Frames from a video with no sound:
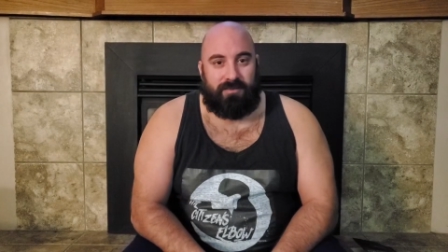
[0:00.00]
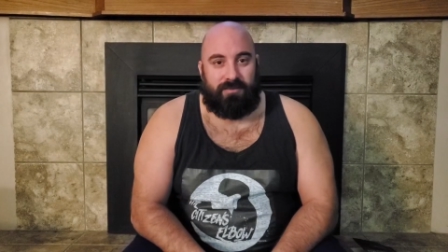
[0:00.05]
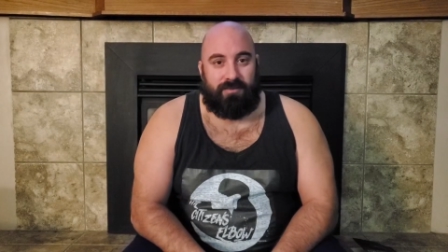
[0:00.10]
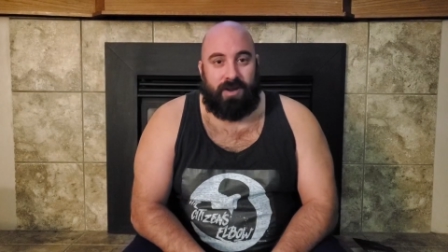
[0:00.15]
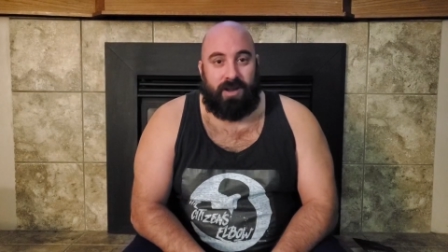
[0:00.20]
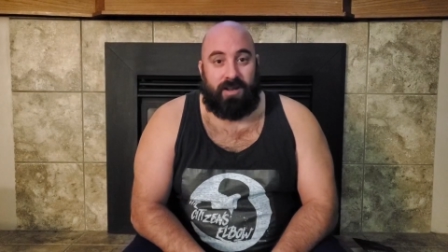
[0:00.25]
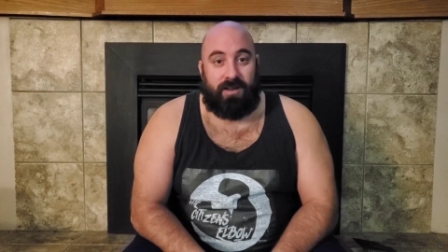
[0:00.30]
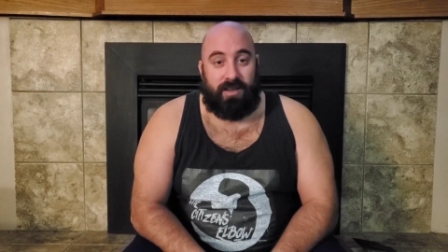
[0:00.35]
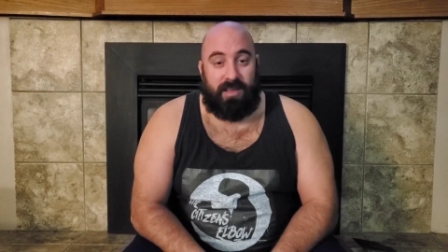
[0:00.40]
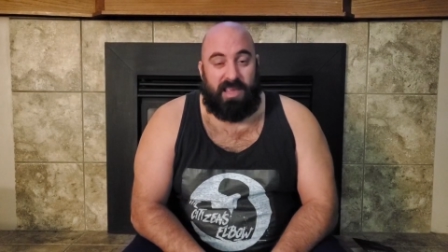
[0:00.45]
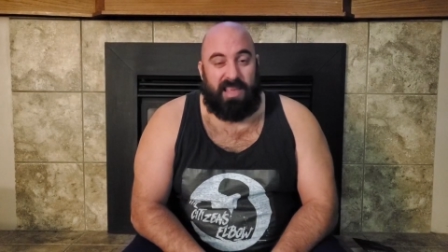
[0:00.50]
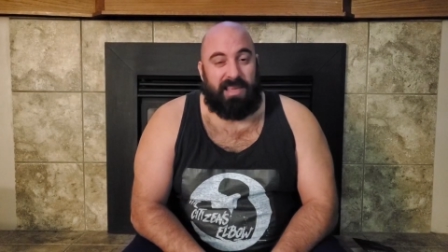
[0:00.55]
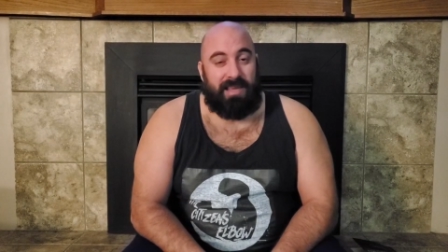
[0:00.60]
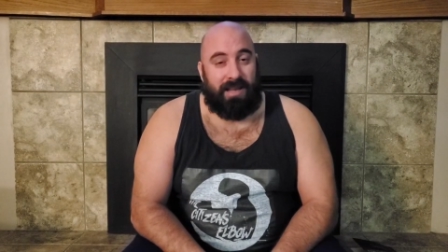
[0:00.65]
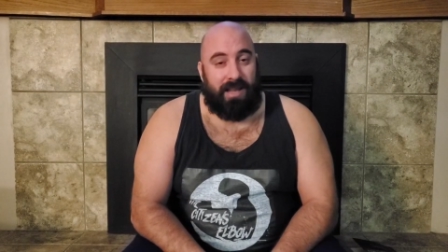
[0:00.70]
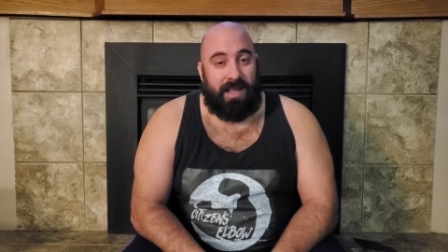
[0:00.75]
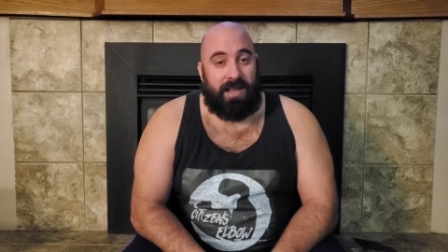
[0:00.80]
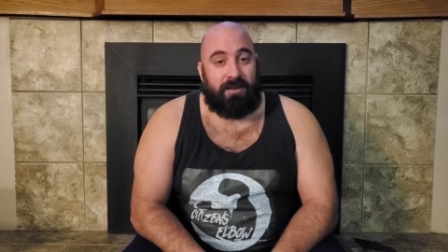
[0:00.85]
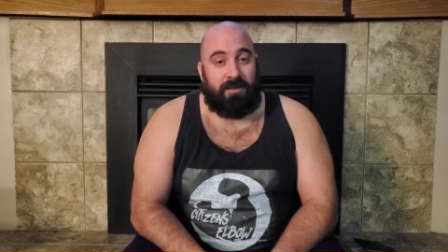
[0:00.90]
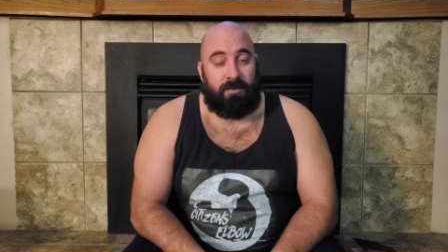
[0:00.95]
right? He
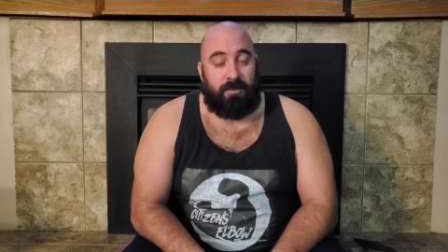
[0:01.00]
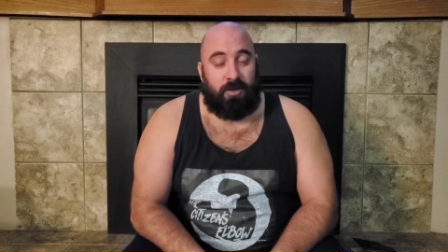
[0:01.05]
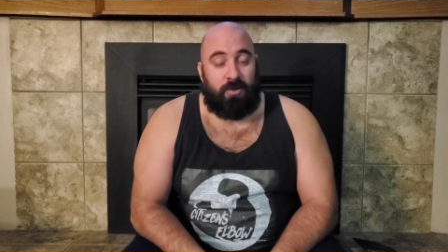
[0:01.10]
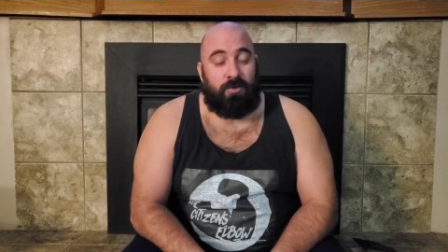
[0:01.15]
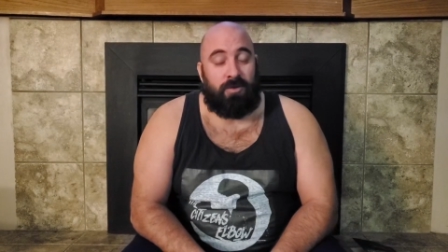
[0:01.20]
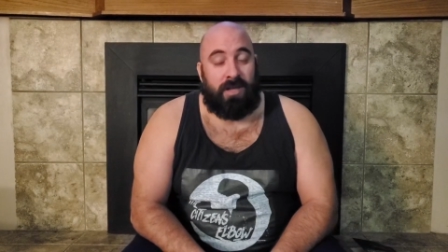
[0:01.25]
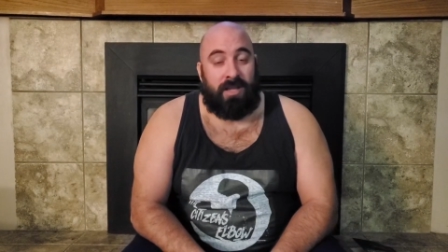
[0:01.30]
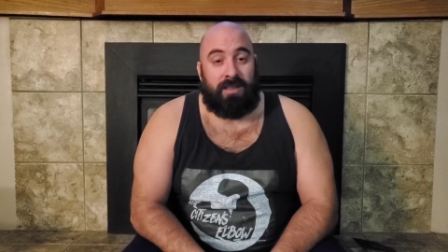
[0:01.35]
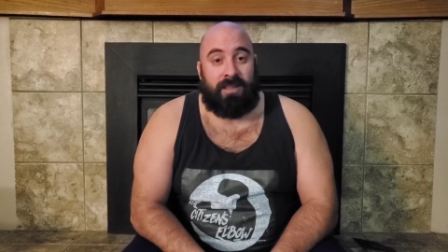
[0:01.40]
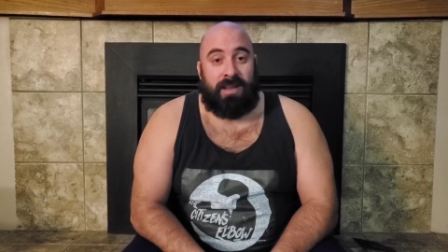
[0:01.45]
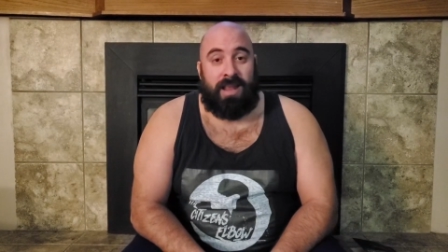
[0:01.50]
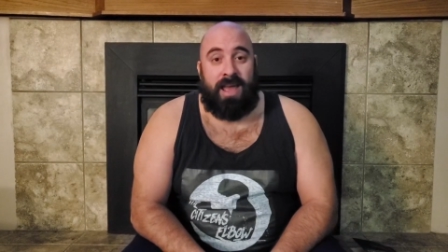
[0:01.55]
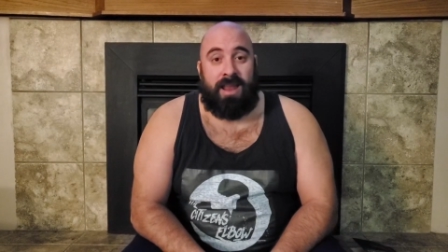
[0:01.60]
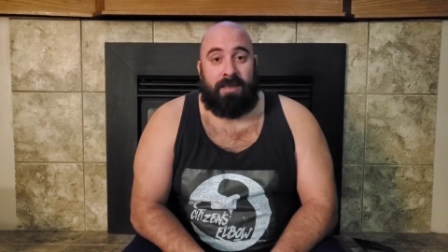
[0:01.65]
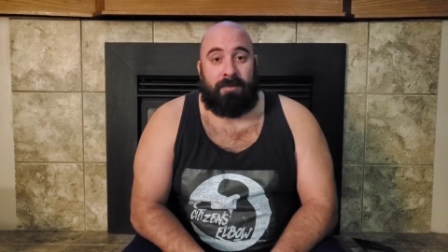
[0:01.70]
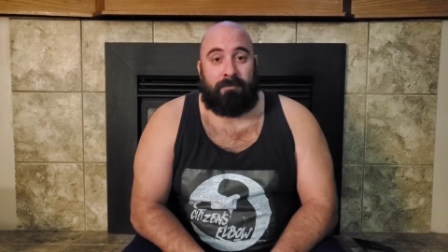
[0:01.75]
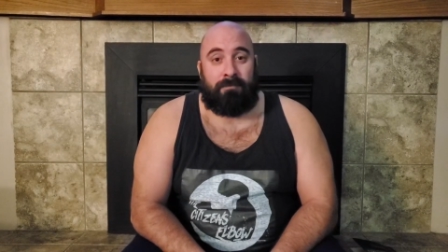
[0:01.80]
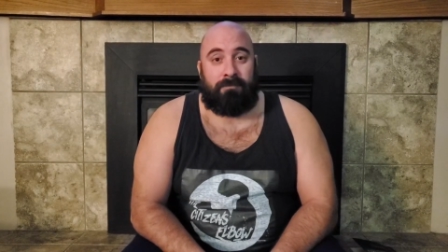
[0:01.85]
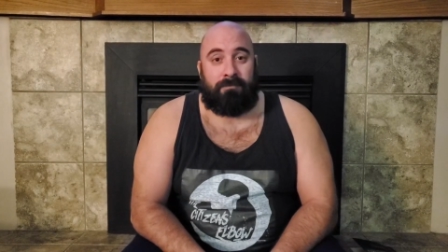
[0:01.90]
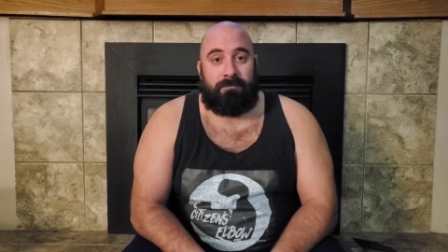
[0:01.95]
can handle you yelling
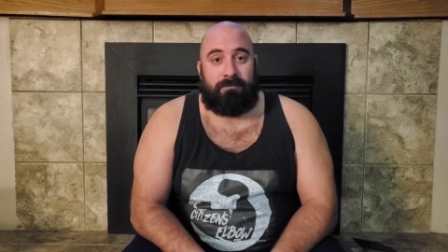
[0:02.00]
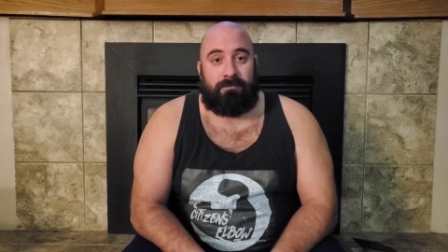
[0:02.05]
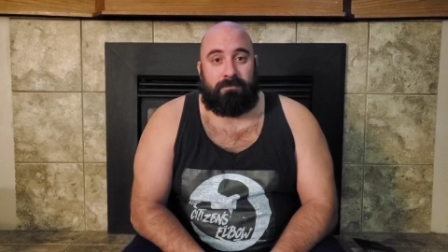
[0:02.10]
at him.